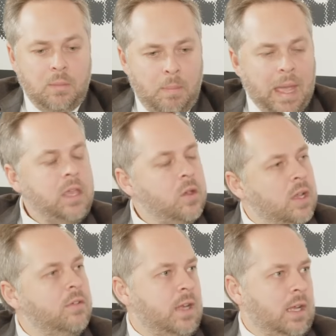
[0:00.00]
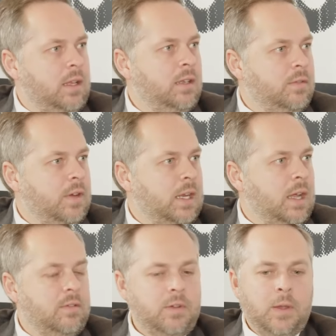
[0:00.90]
make you live an undignified
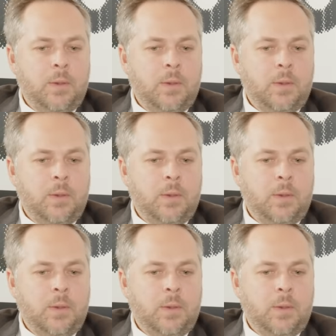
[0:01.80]
life.